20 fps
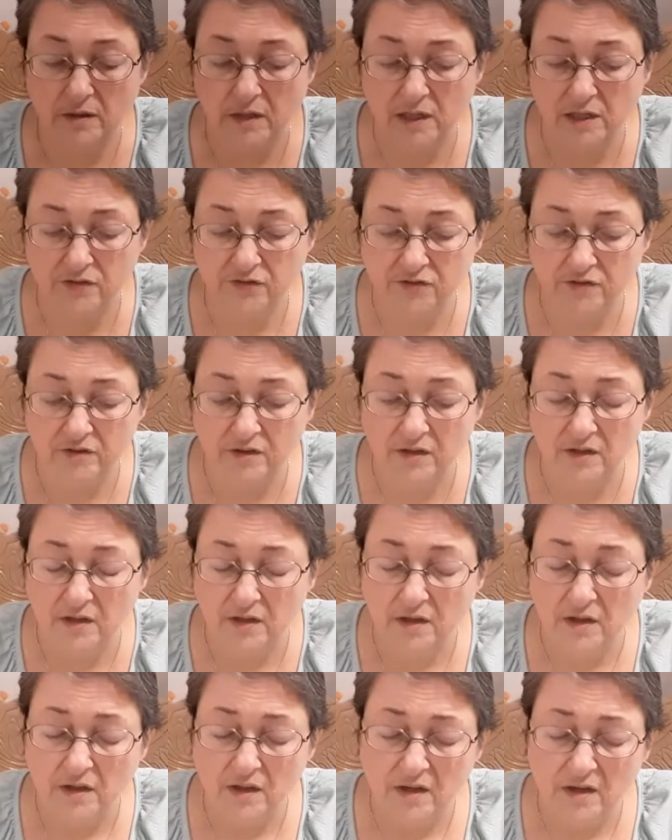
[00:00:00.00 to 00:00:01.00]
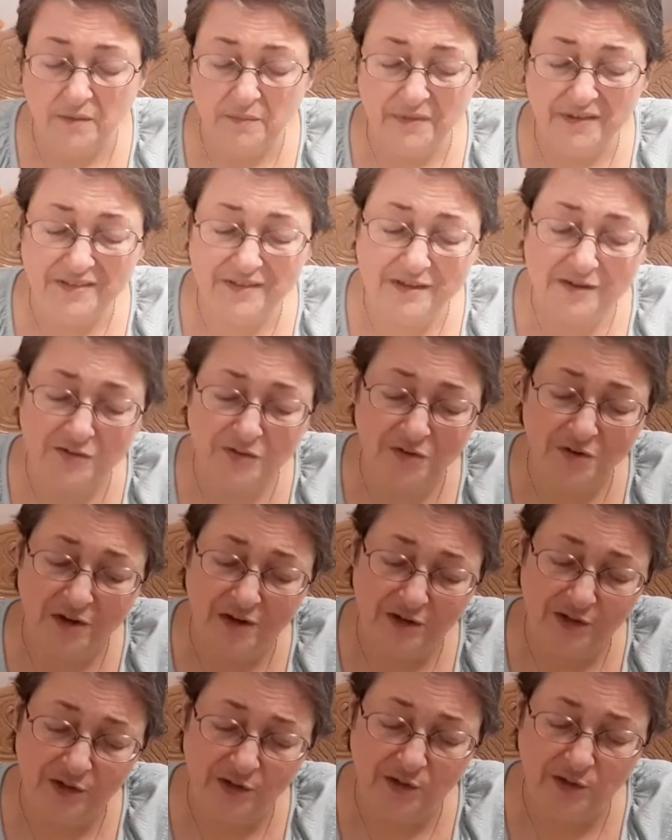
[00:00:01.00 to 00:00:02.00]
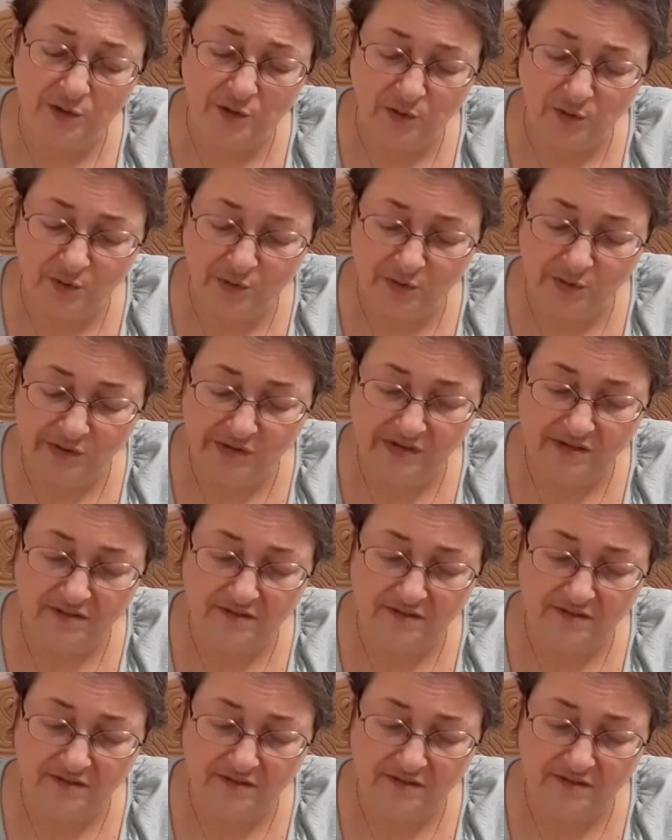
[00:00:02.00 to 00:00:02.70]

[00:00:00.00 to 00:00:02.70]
occasionally. These are kind of cute.